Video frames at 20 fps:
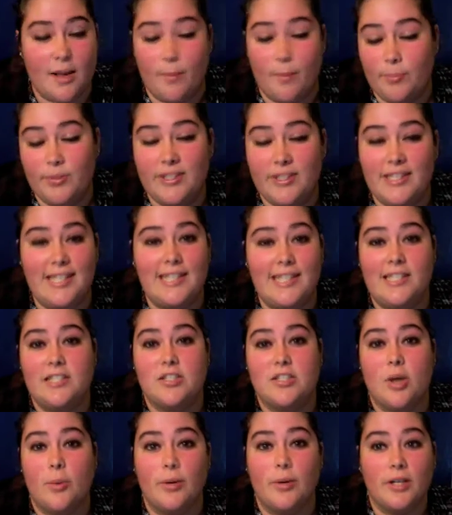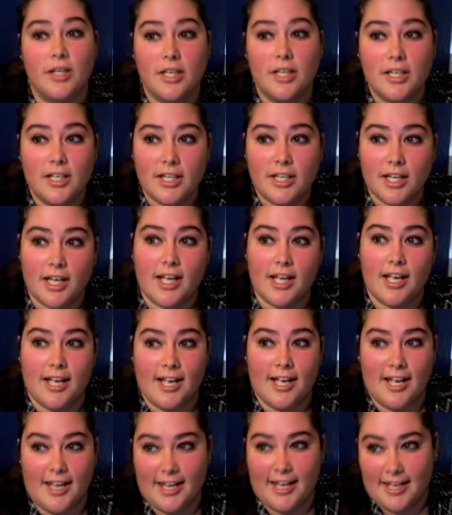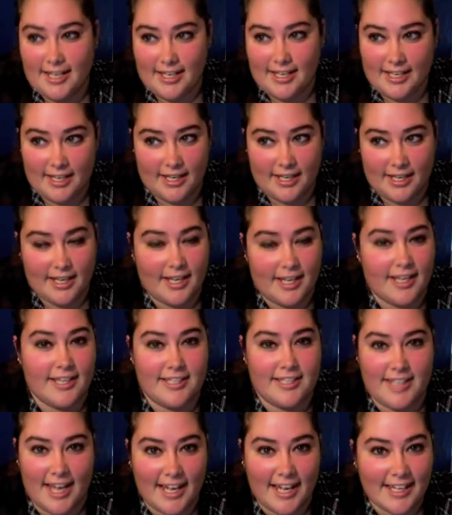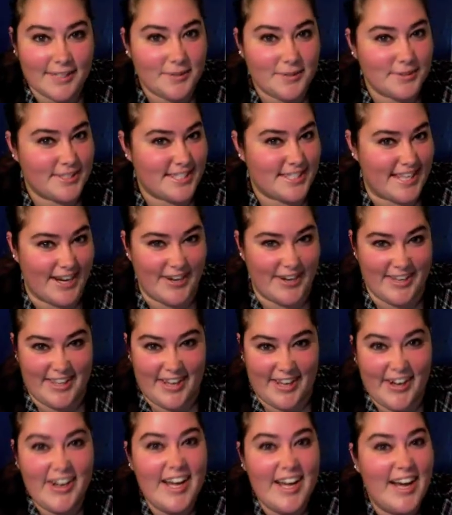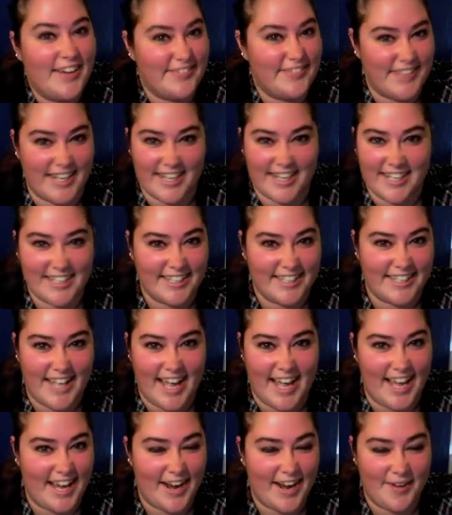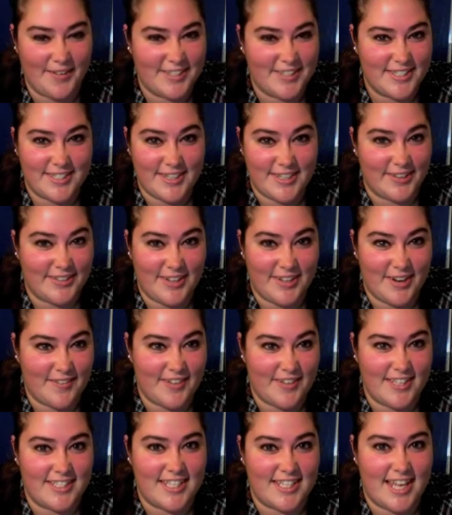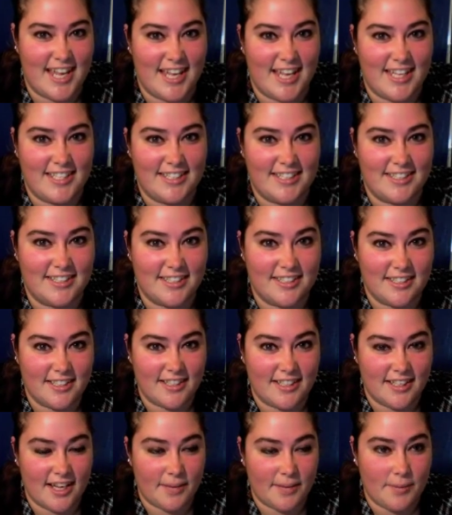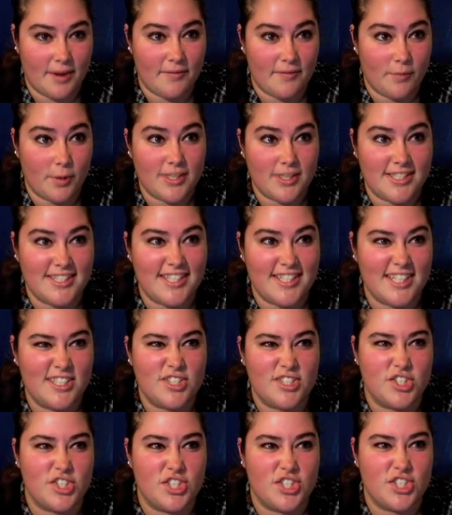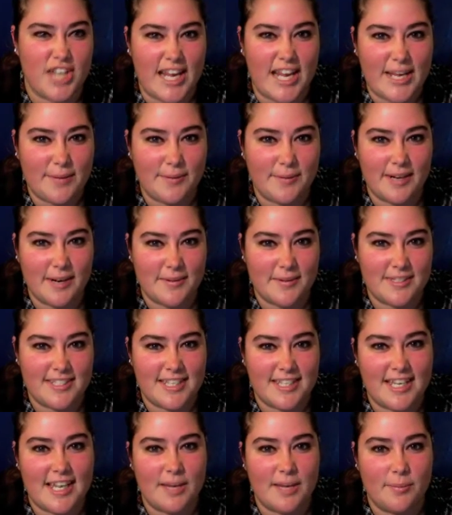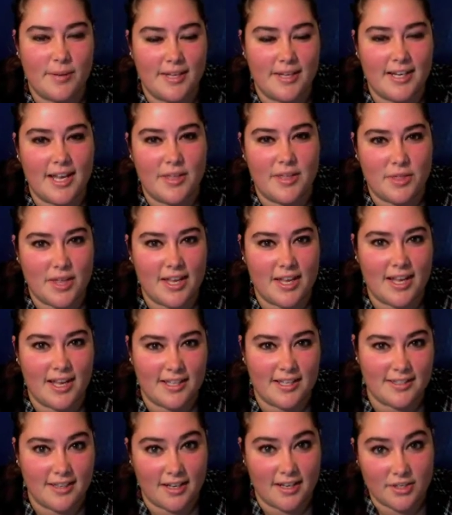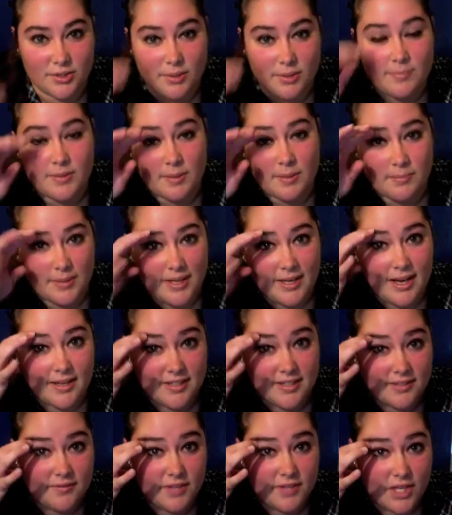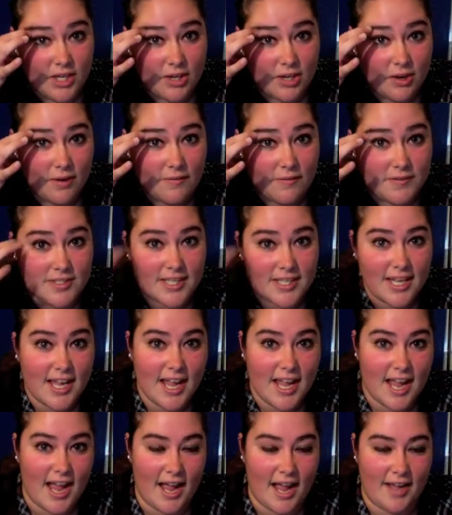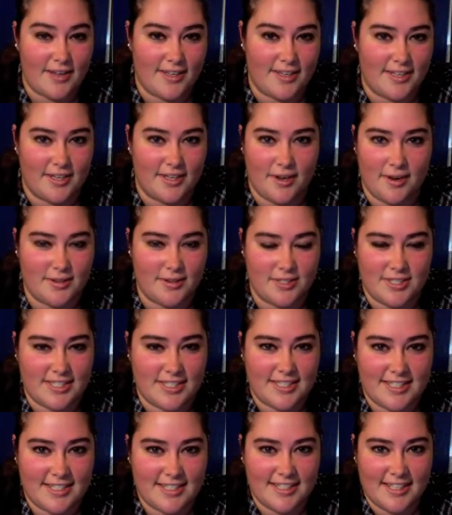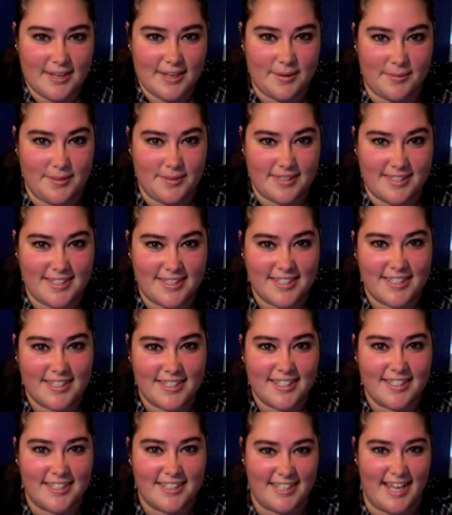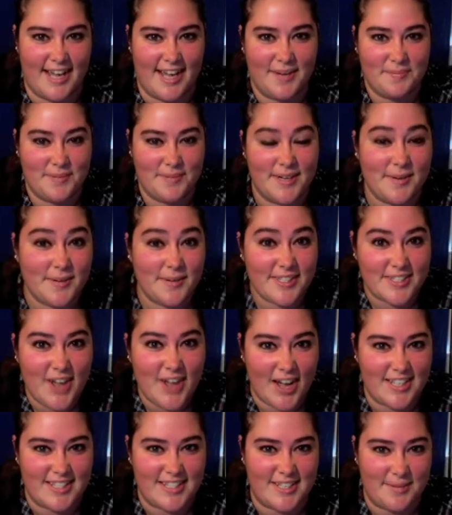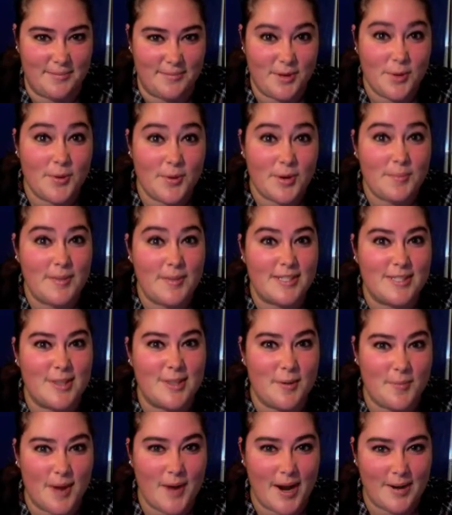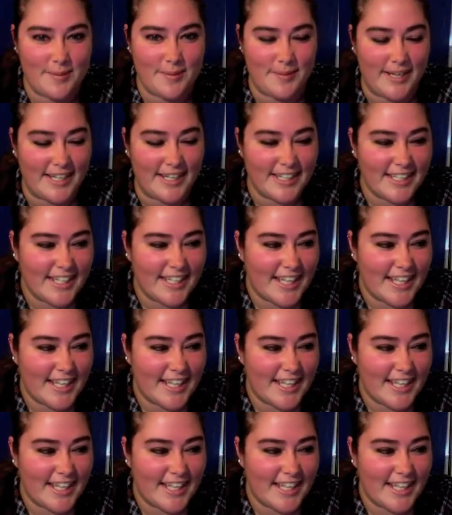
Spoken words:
completely sober. Yeah, it was scary though. I'm not gonna lie. I was so nervous, and my voice didn't shake when I was singing, but I think I got tripped up because of the nerves. It was, yeah. But it was awesome. You would have been so proud of me.